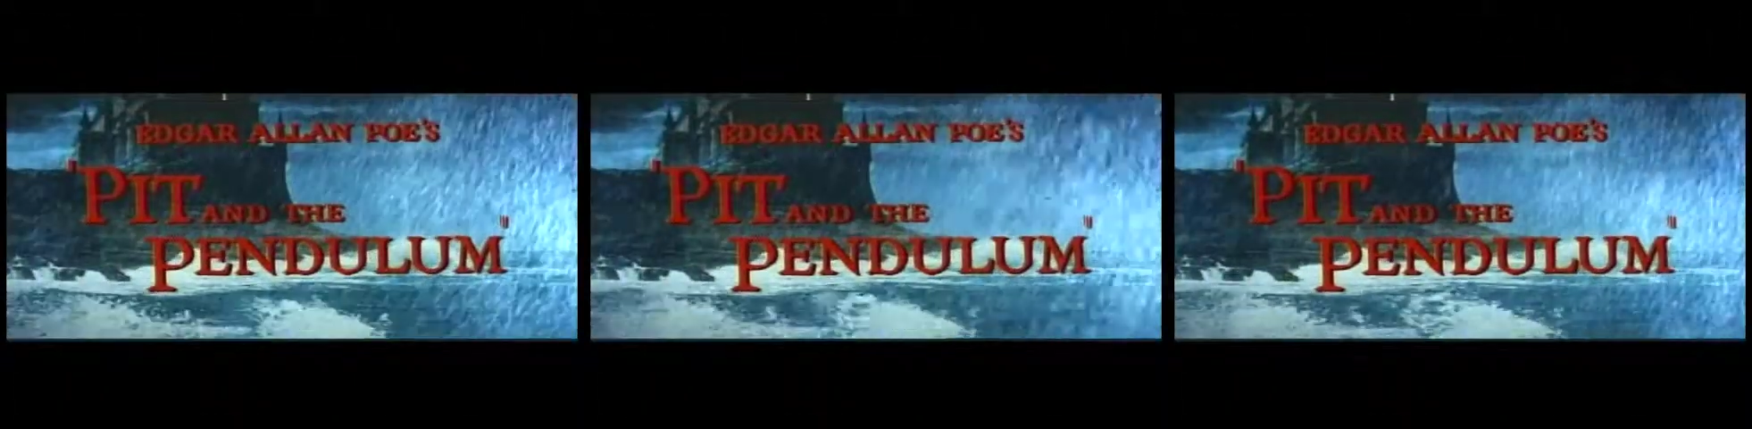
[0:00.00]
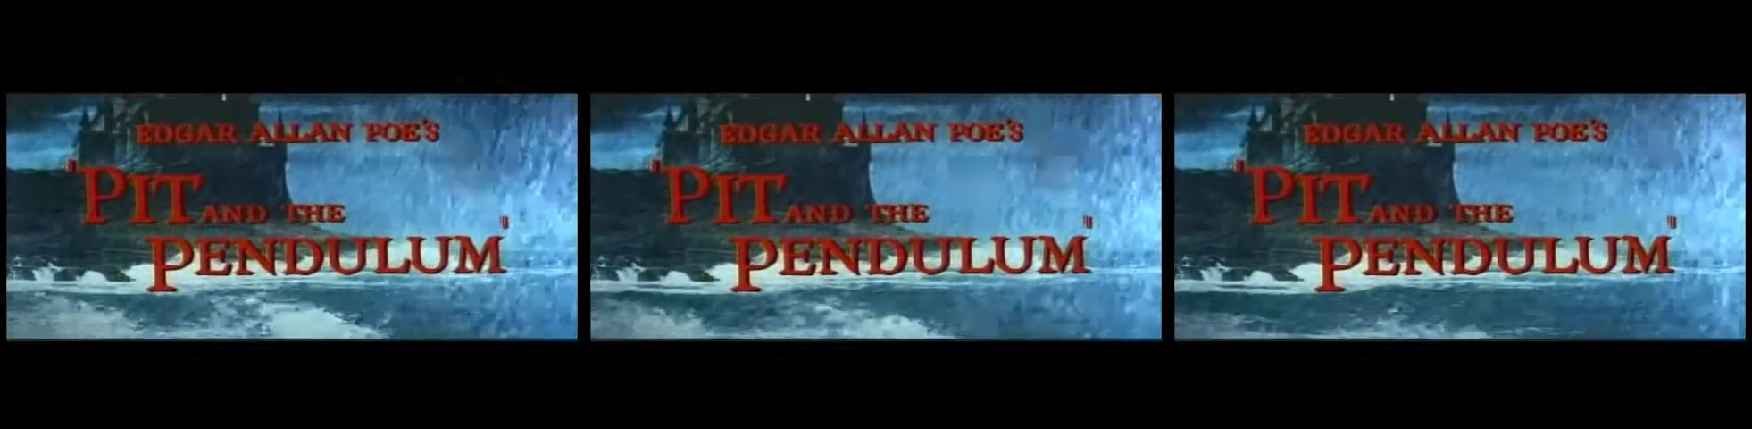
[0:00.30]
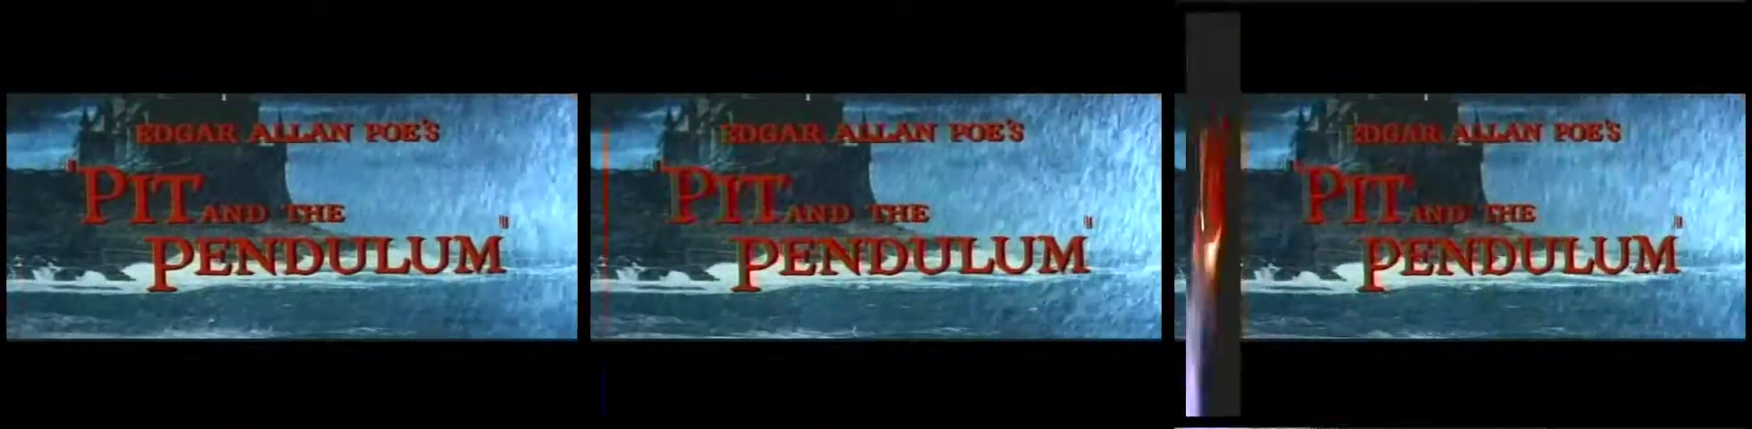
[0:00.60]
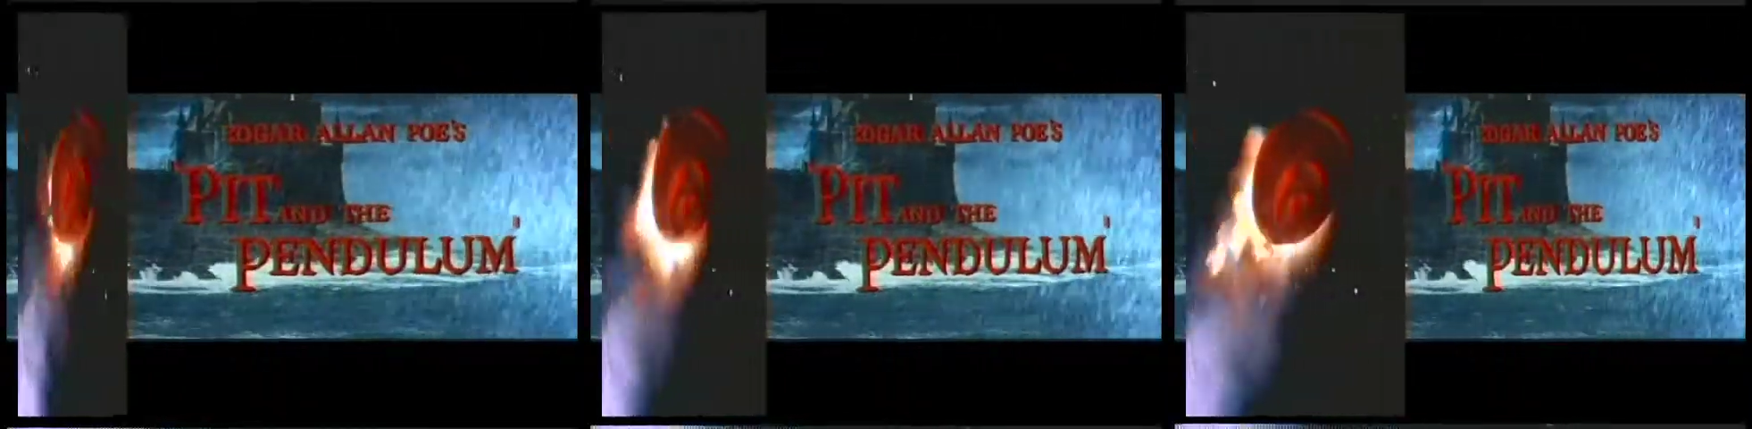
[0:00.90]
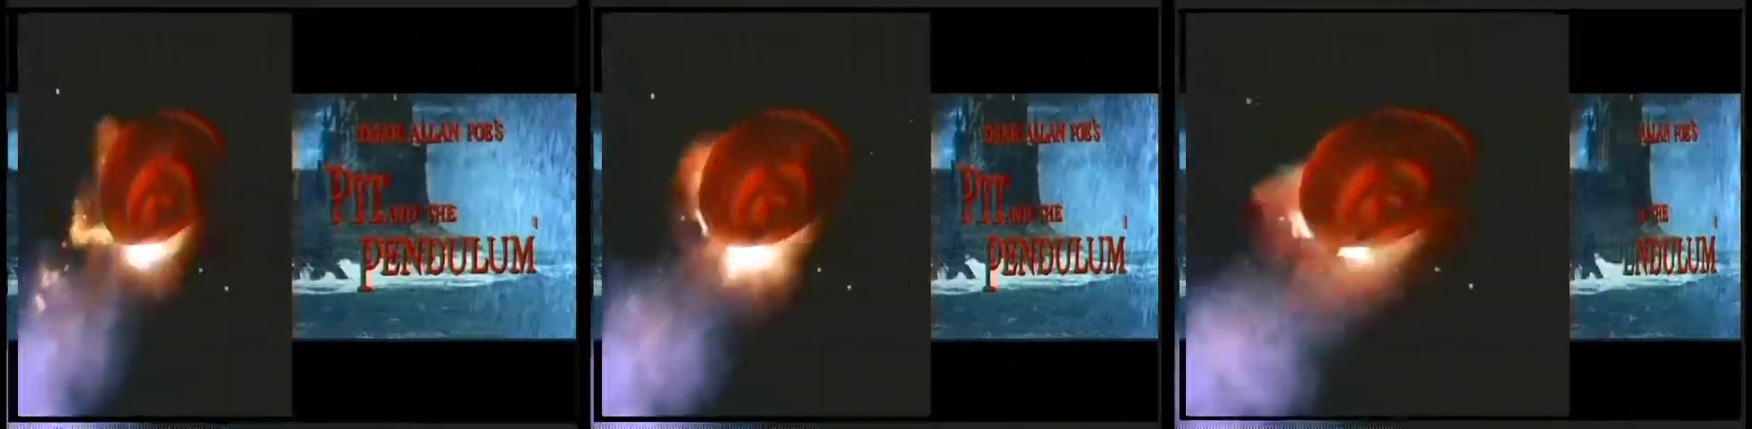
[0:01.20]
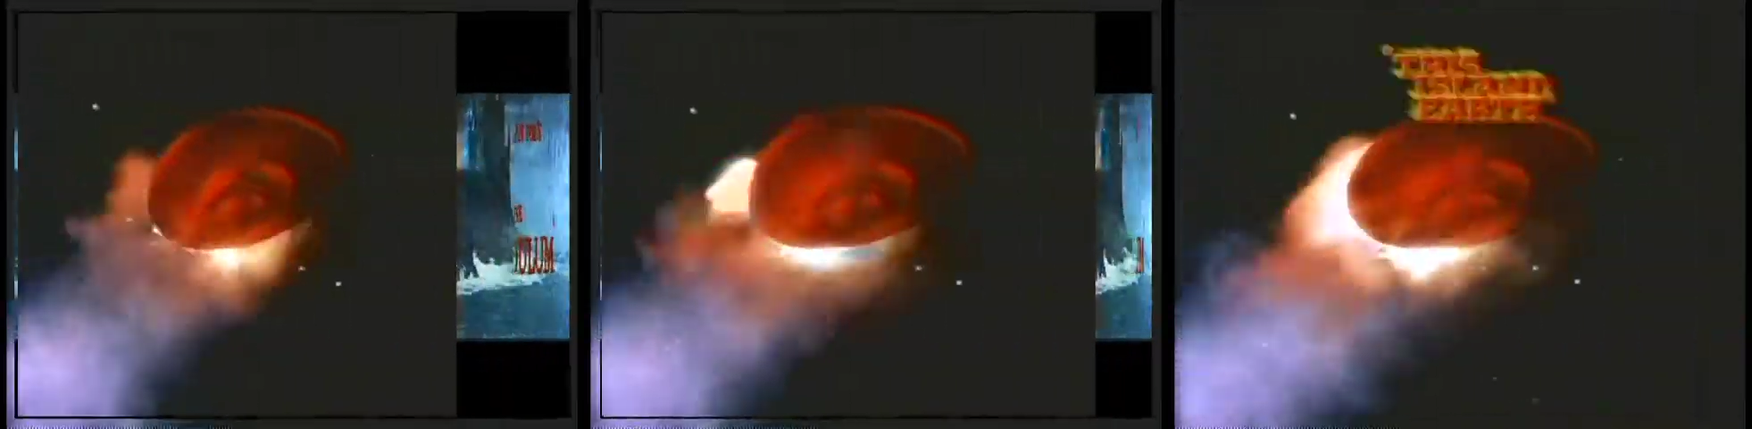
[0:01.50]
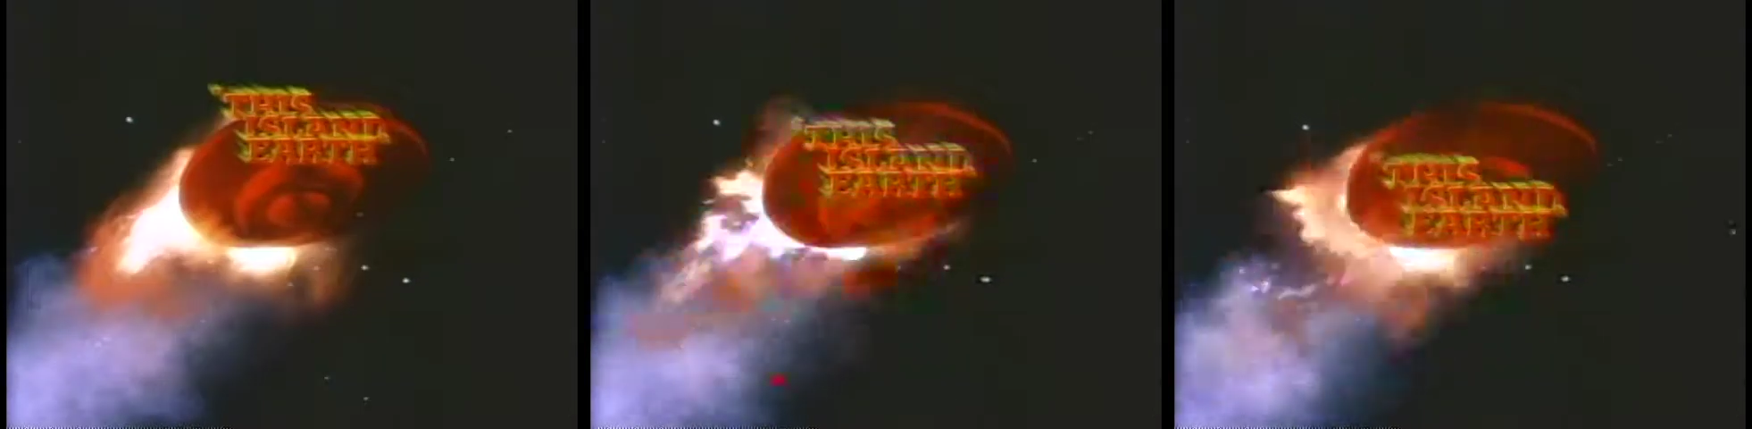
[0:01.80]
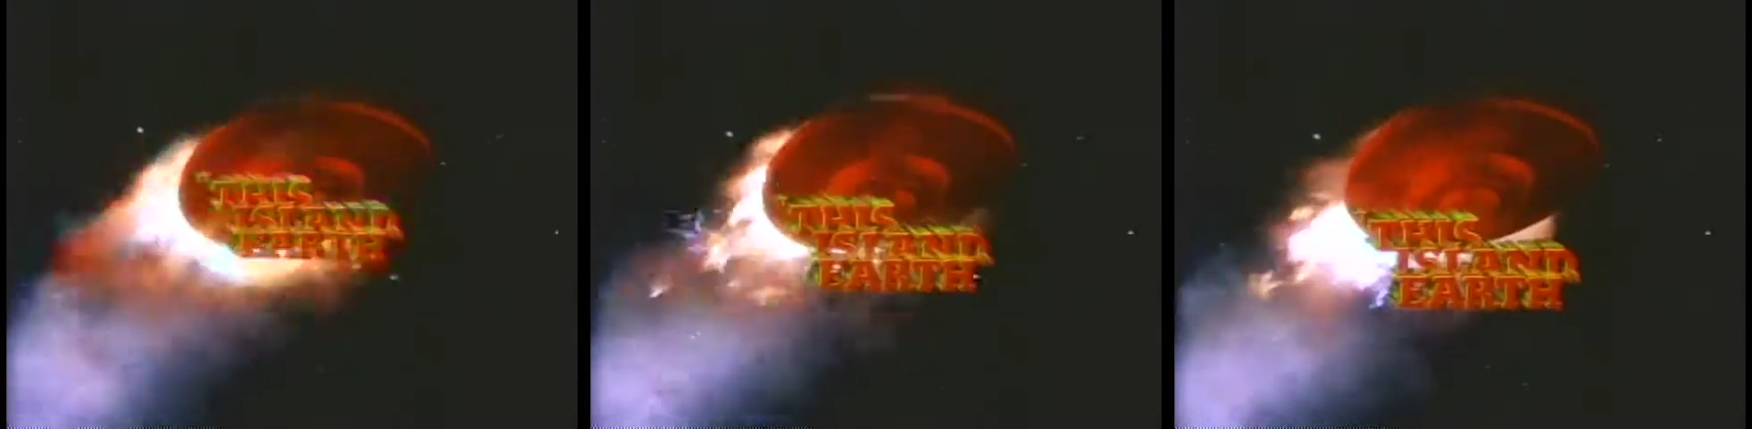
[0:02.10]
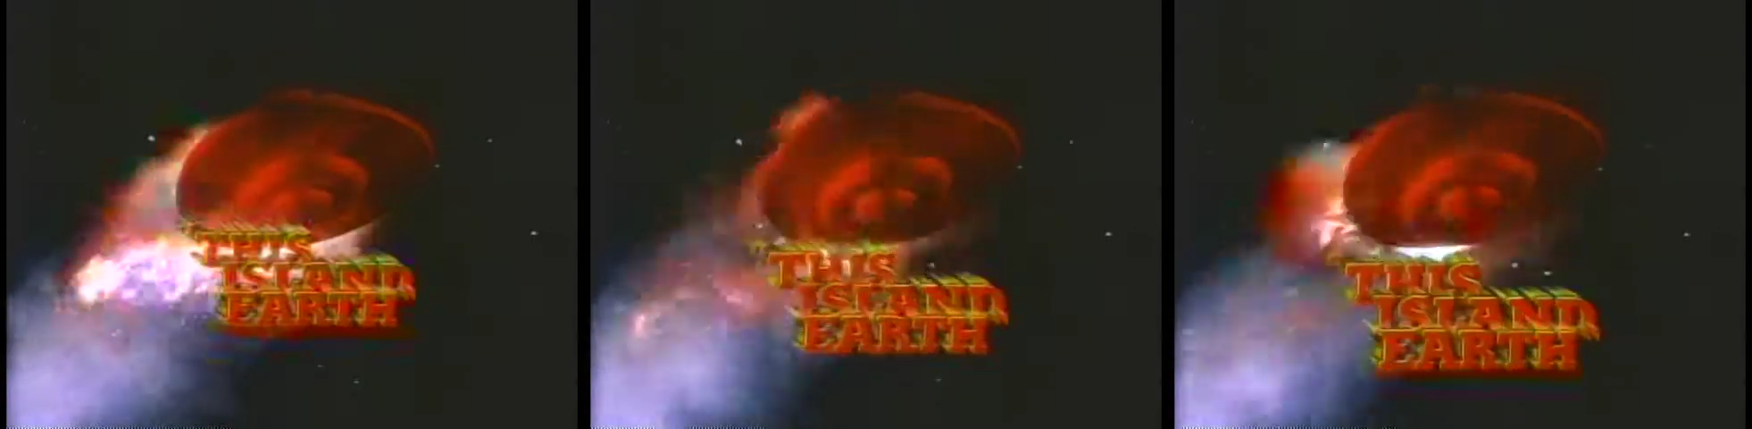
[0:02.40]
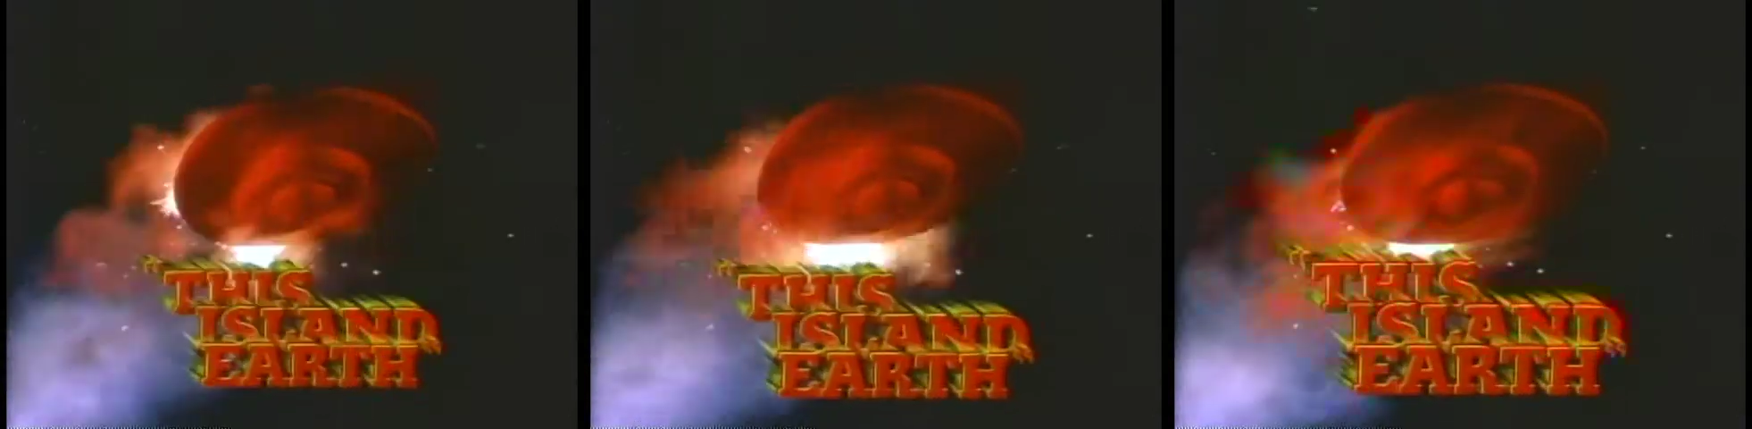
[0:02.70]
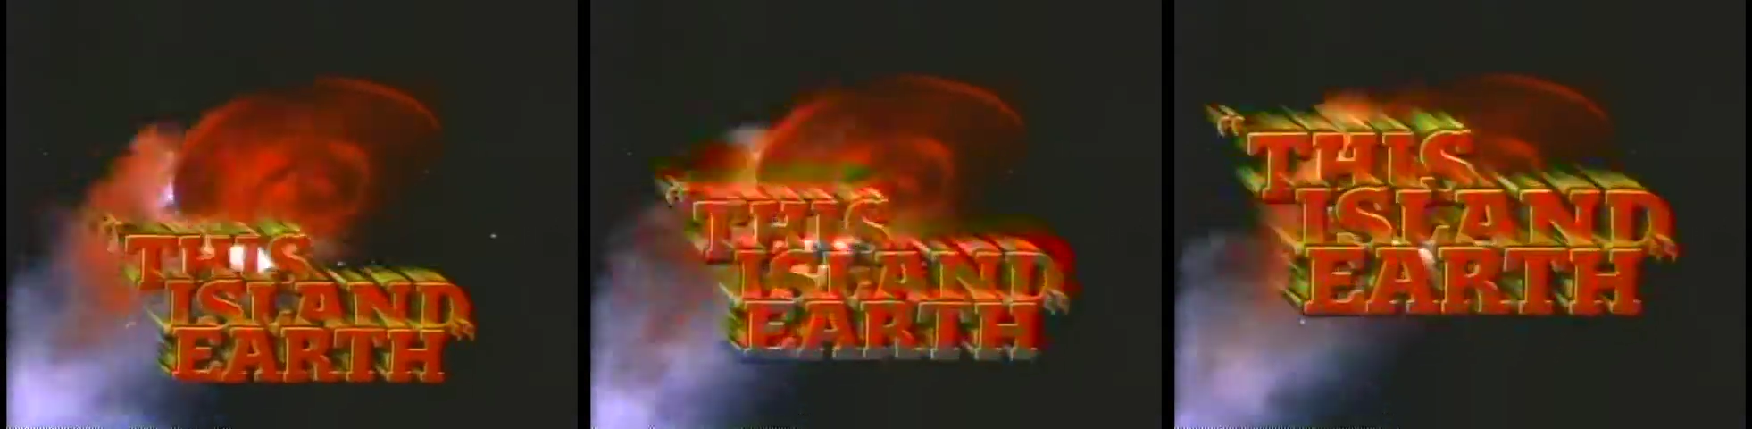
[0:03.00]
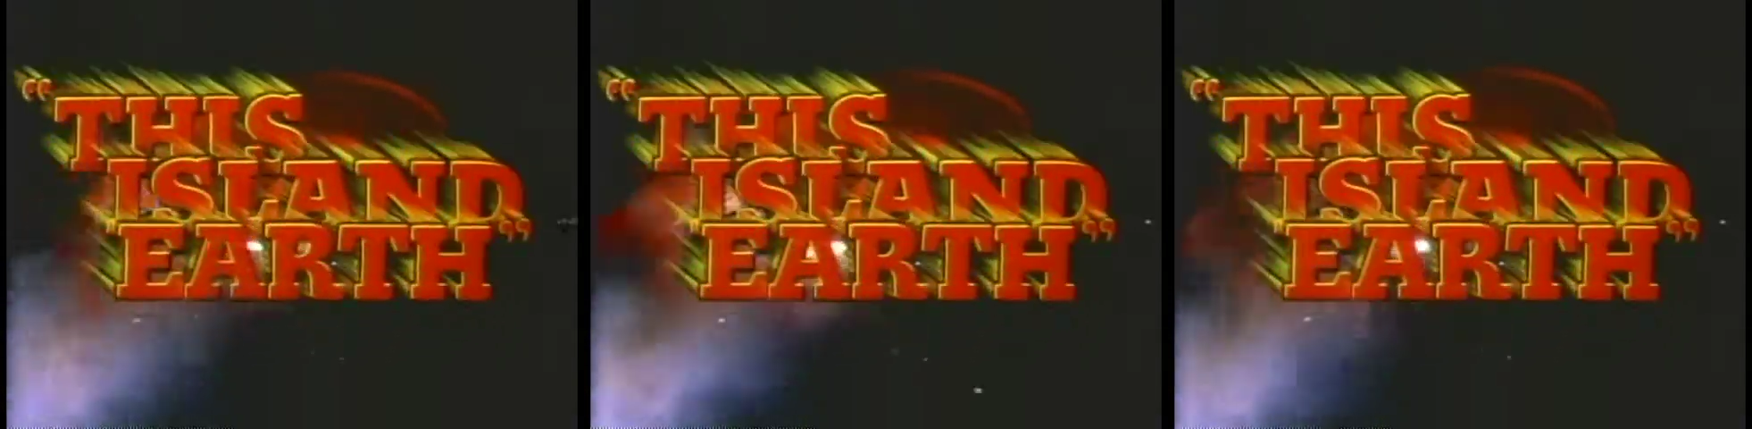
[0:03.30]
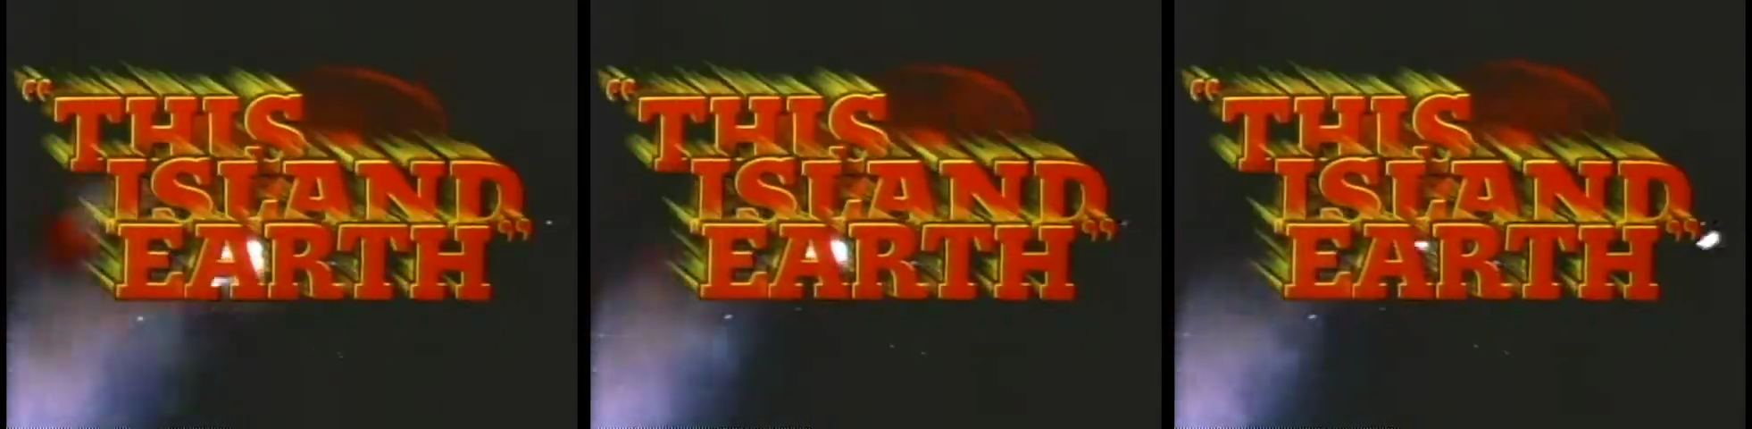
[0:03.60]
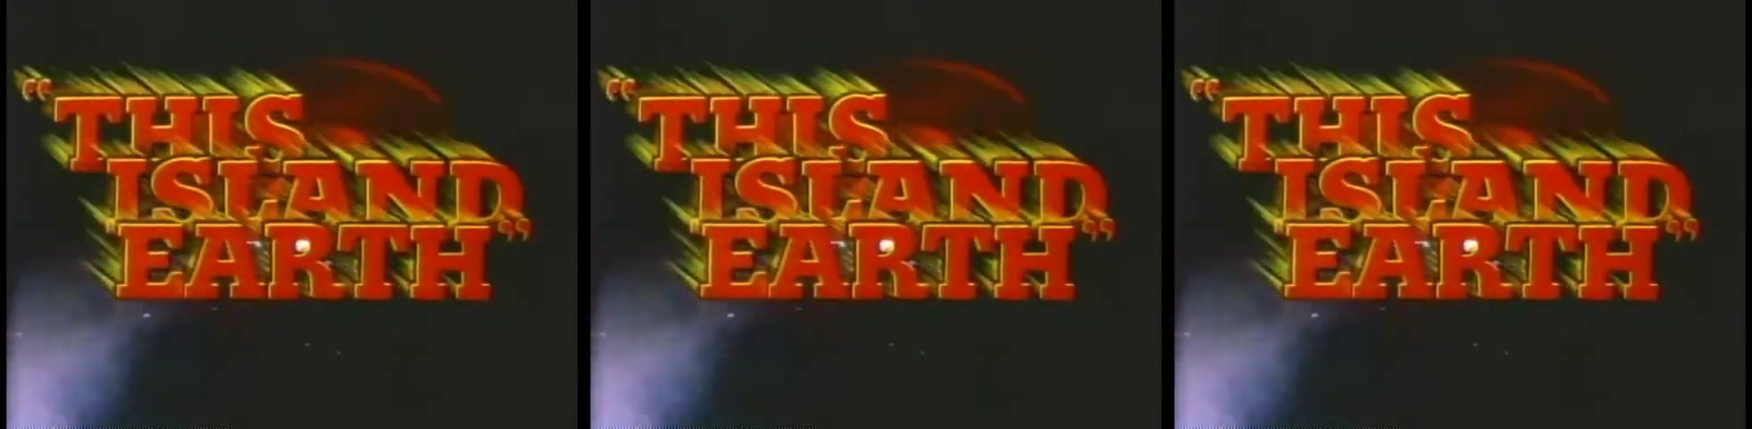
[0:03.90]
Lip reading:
[unreadable: no face in view]